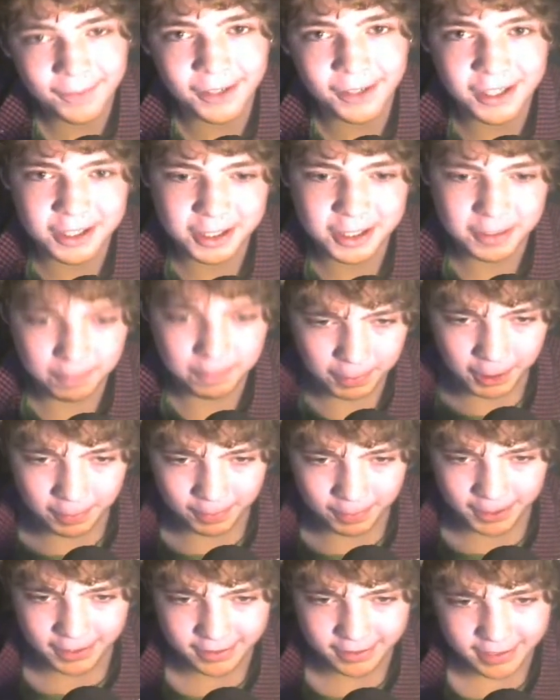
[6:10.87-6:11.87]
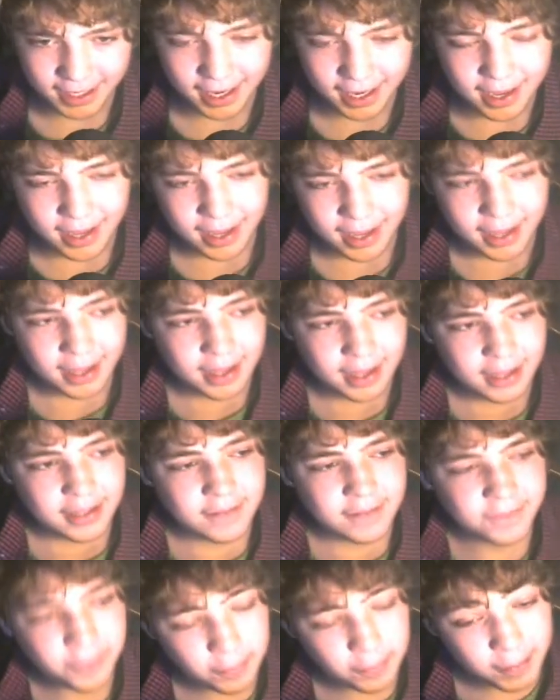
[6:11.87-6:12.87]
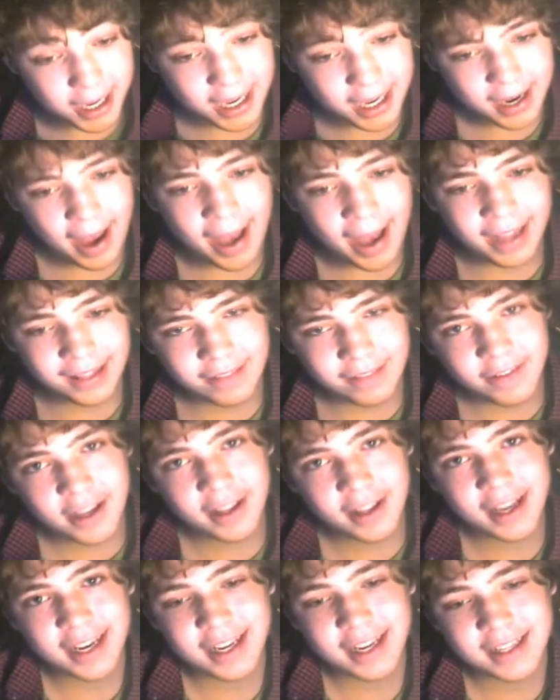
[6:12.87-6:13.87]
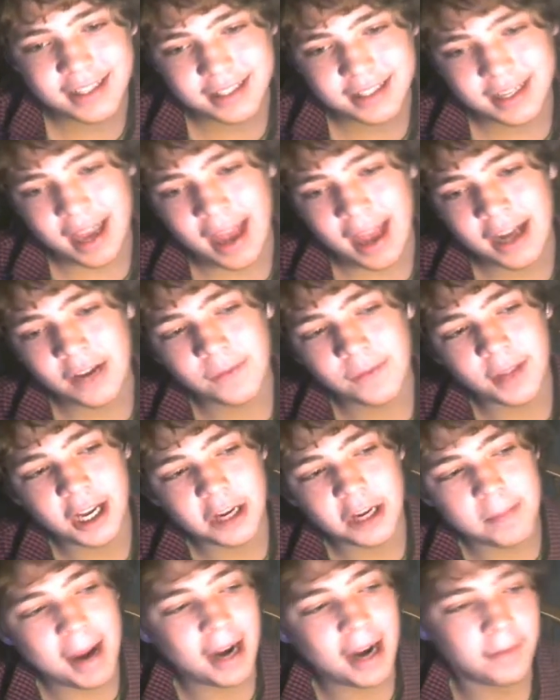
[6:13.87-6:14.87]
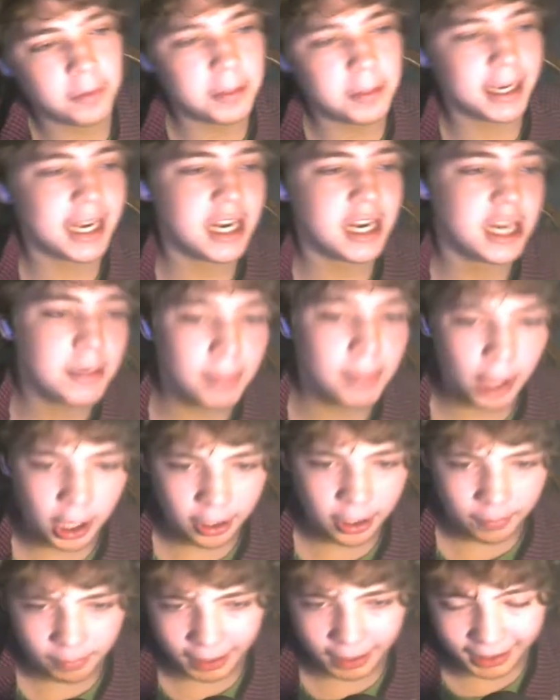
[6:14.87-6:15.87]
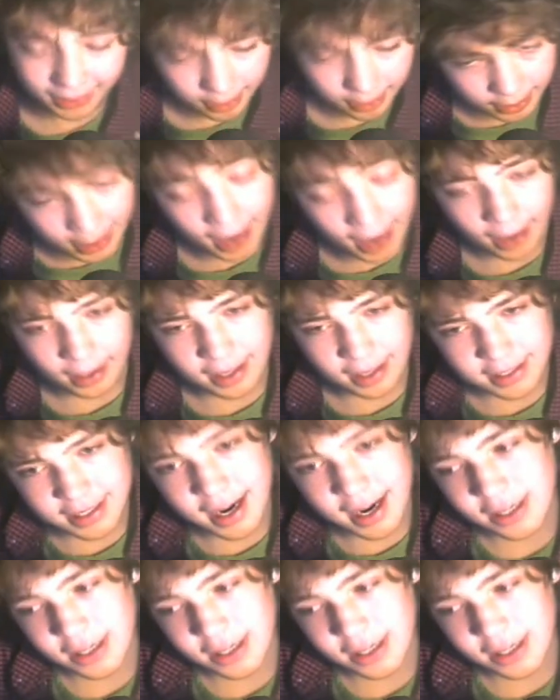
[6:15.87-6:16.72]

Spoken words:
its purpose. For me, I feel like it's kind of like Battle for Bikini Bottom. Like, yeah, it's not as